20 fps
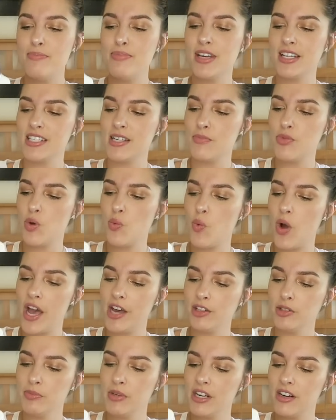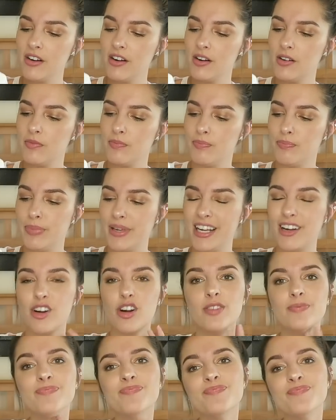I picked up the wild beer
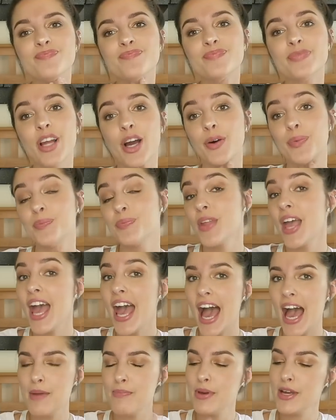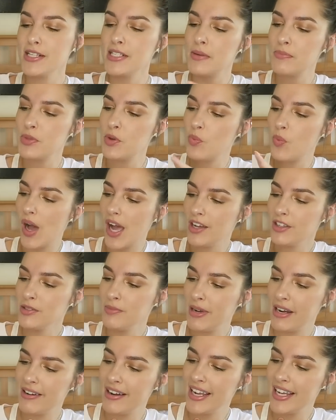beer no. I picked up the
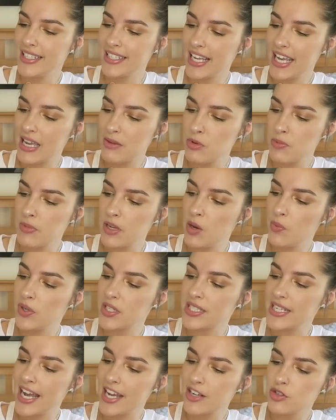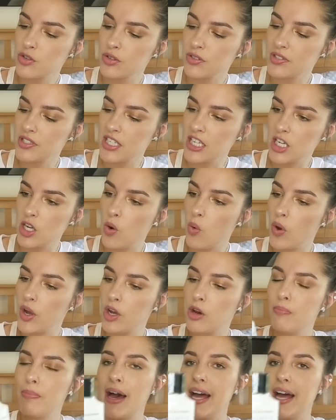wild berry and chamomile with natural tea oil